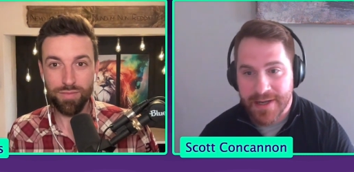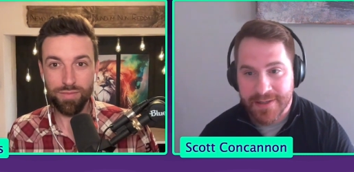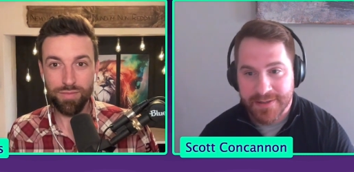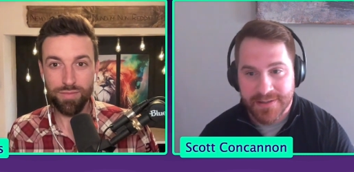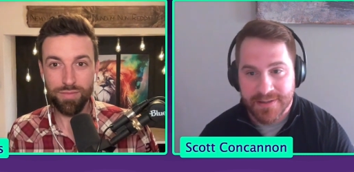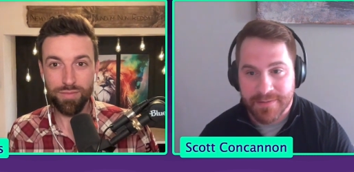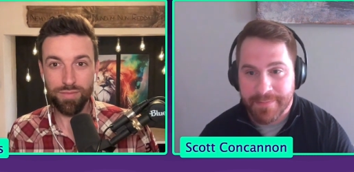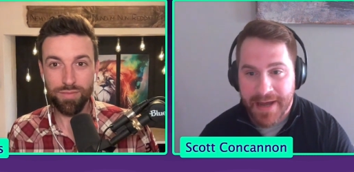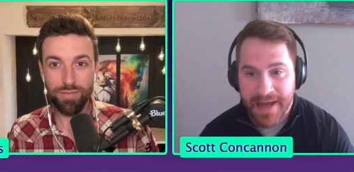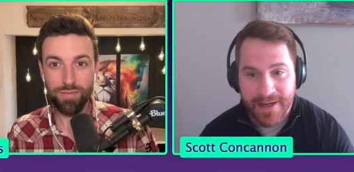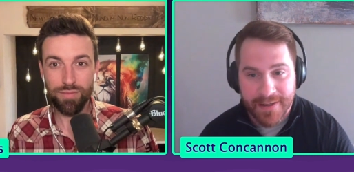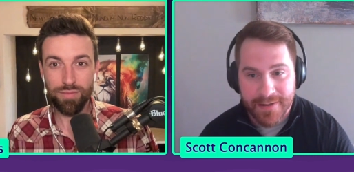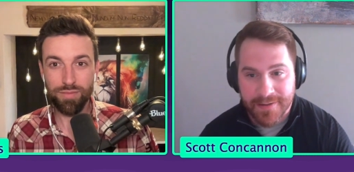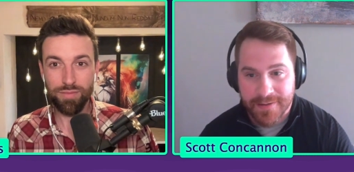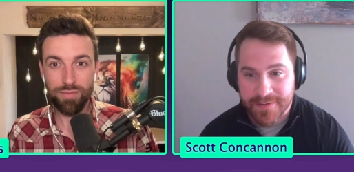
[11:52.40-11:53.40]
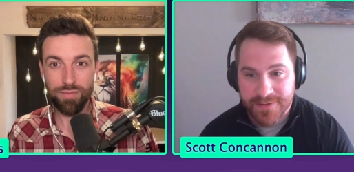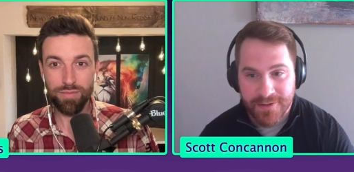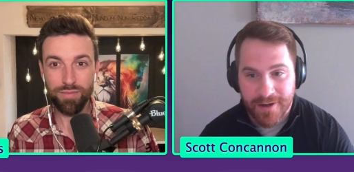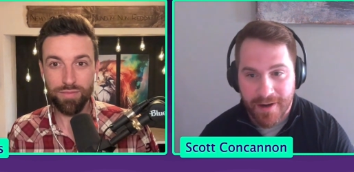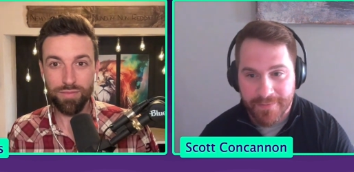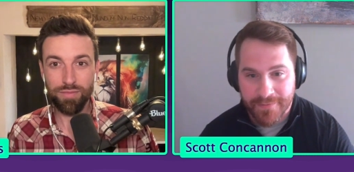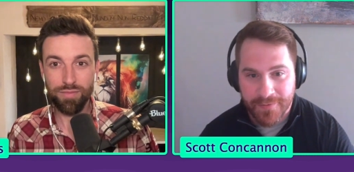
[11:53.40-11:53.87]
Speaker 1: the dates in the back end of the
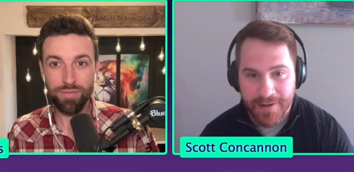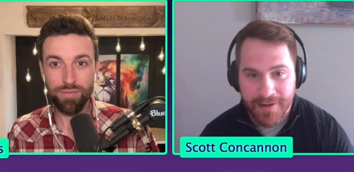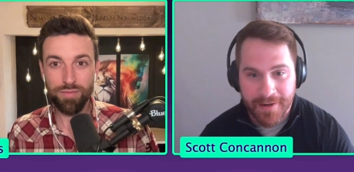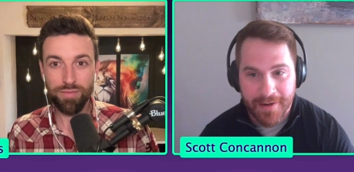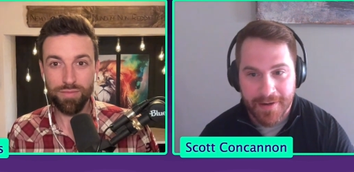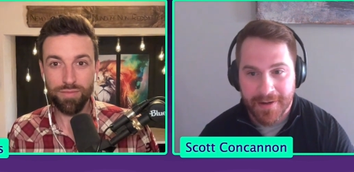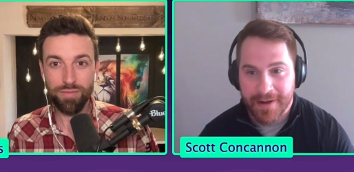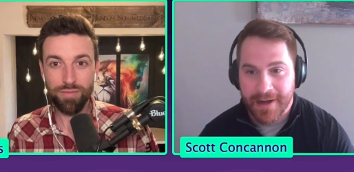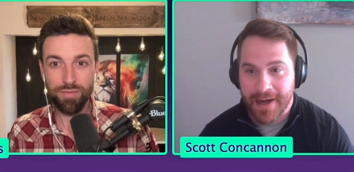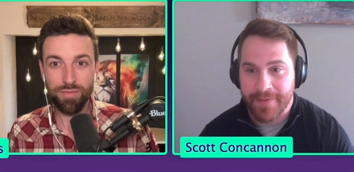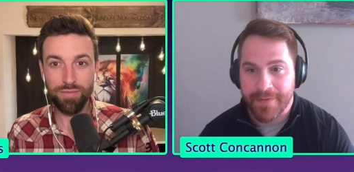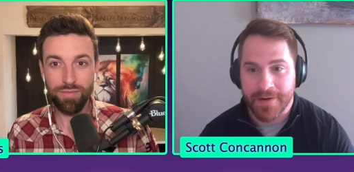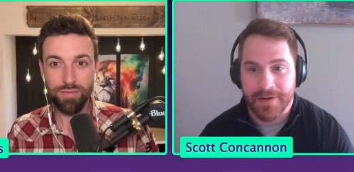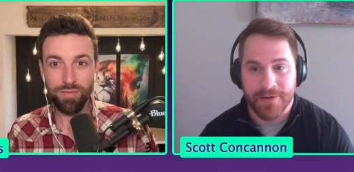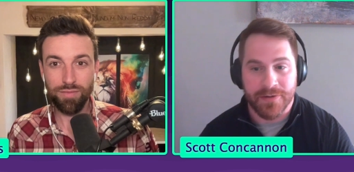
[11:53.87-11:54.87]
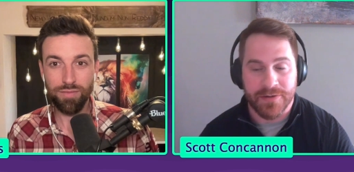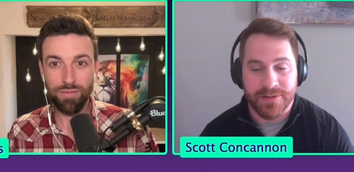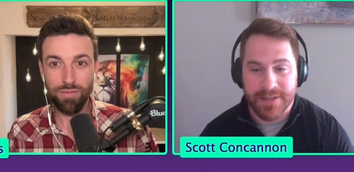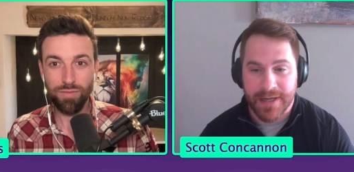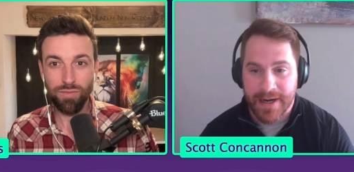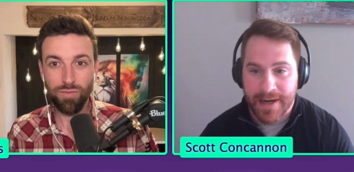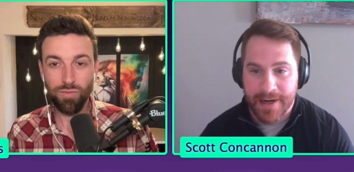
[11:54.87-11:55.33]
software, and then your
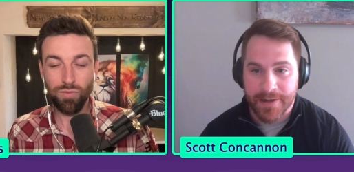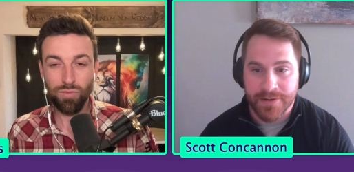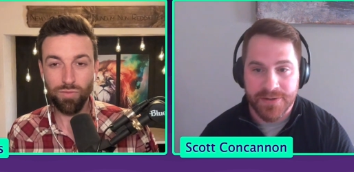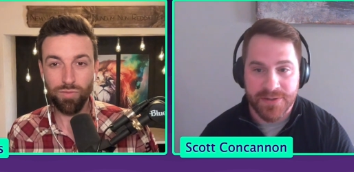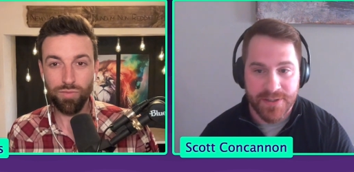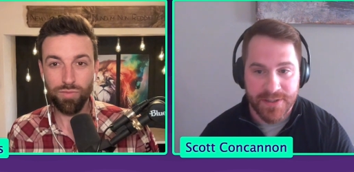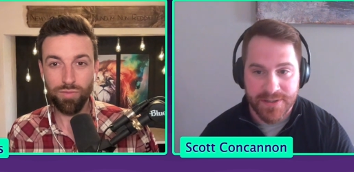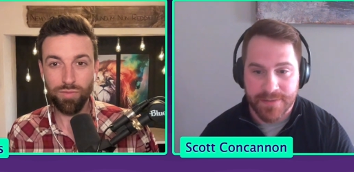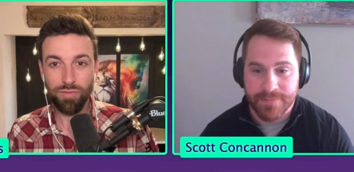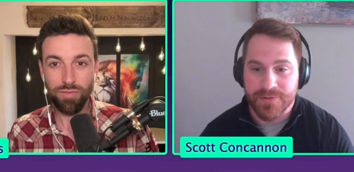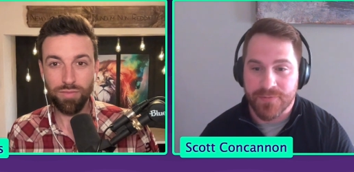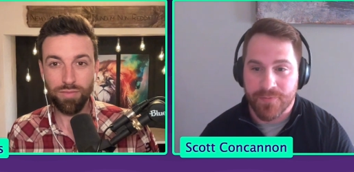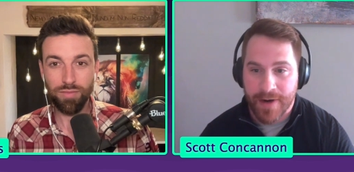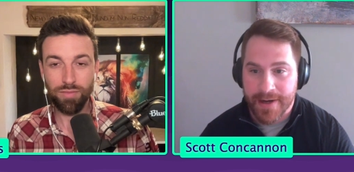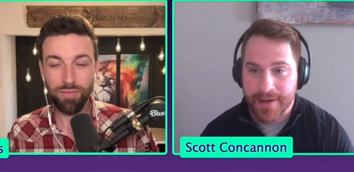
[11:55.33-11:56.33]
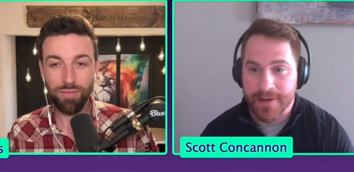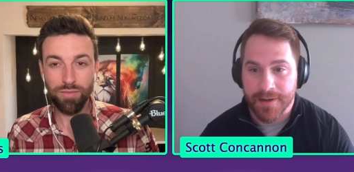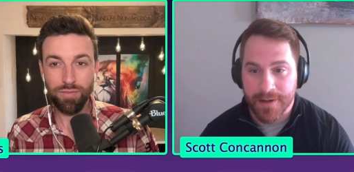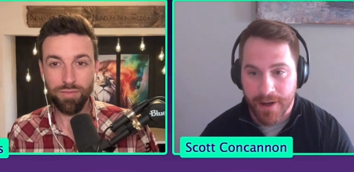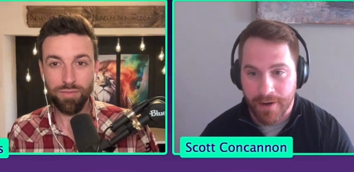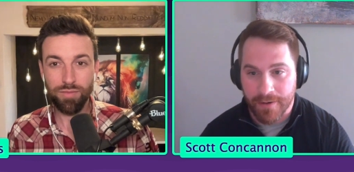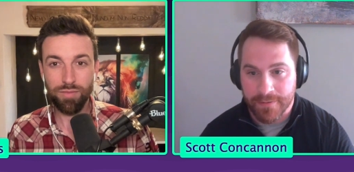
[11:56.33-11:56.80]
entire system's ready to
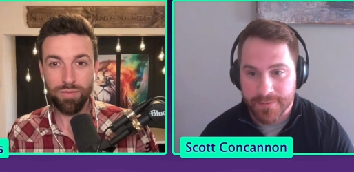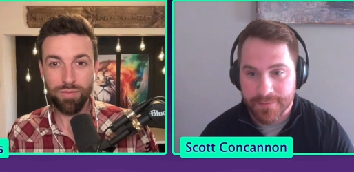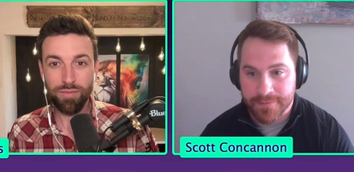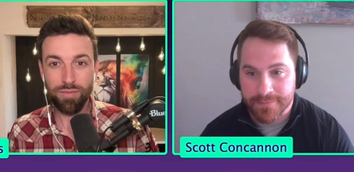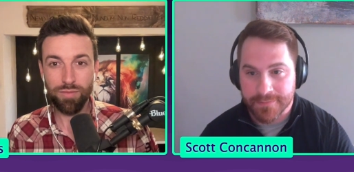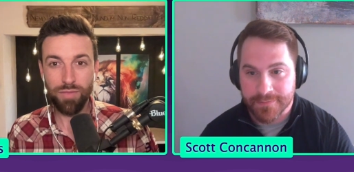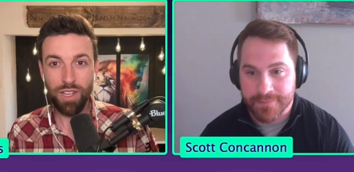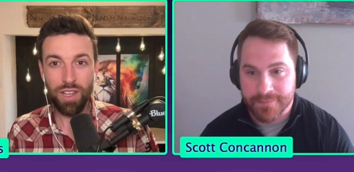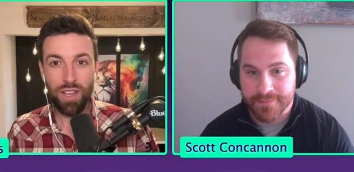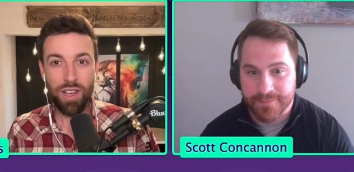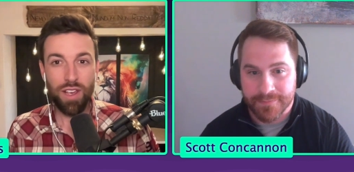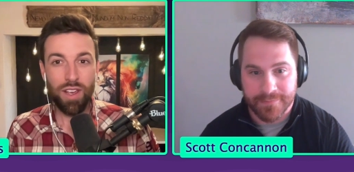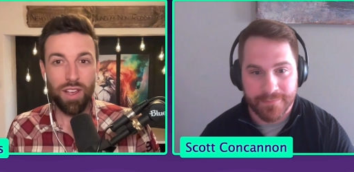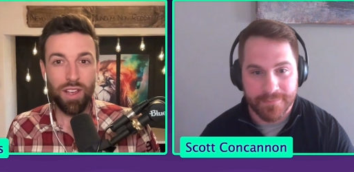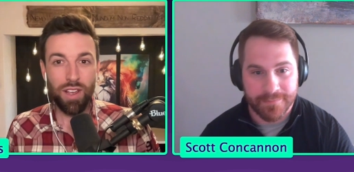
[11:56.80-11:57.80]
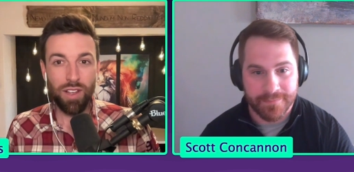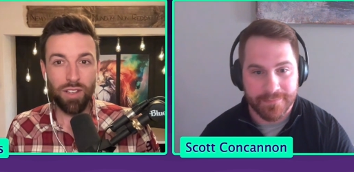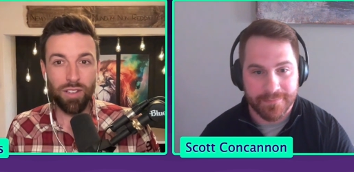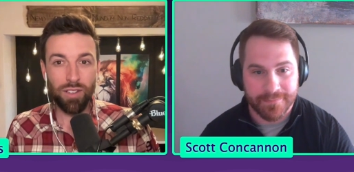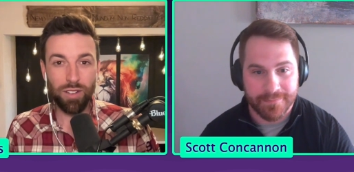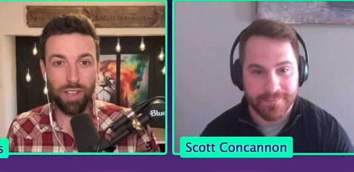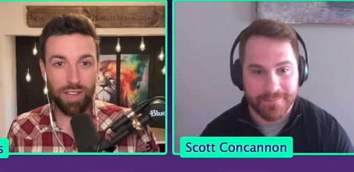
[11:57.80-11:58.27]
go.
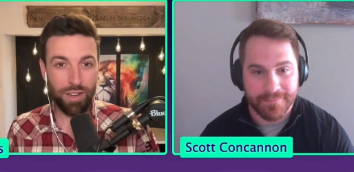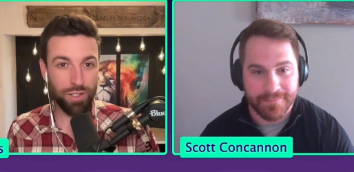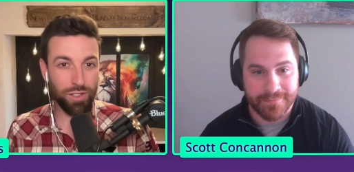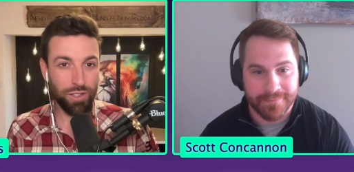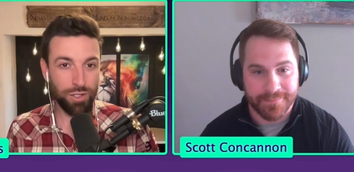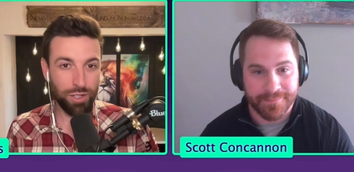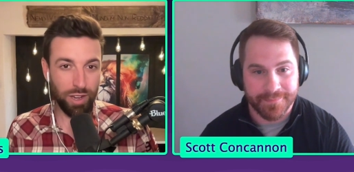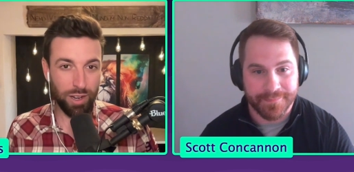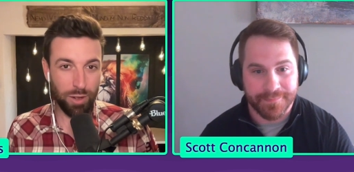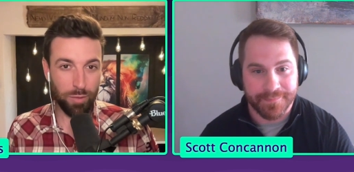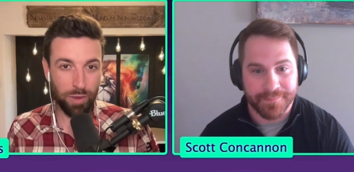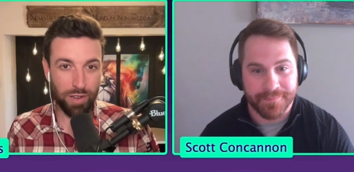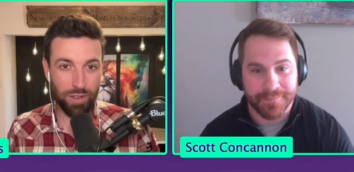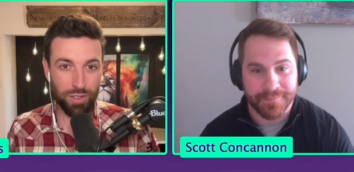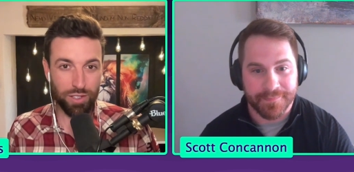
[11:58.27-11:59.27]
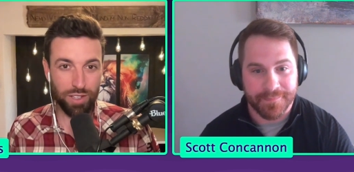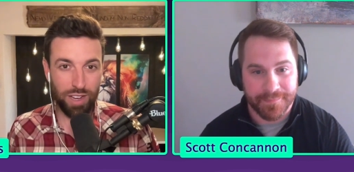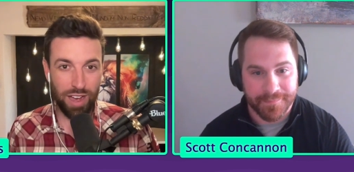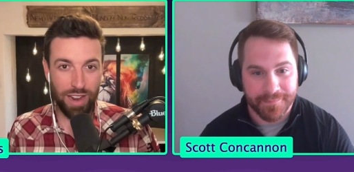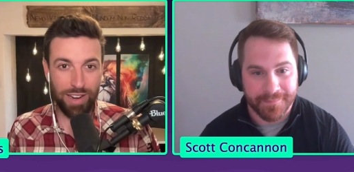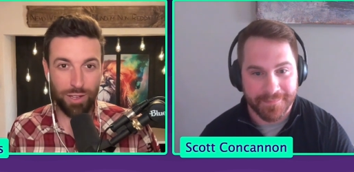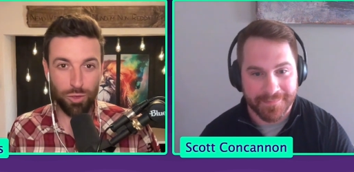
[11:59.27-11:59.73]
Speaker 2: Ladies and gentlemen, Scott
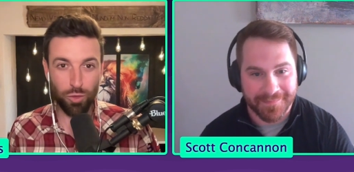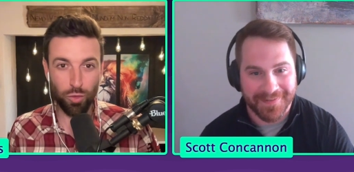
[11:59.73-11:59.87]
is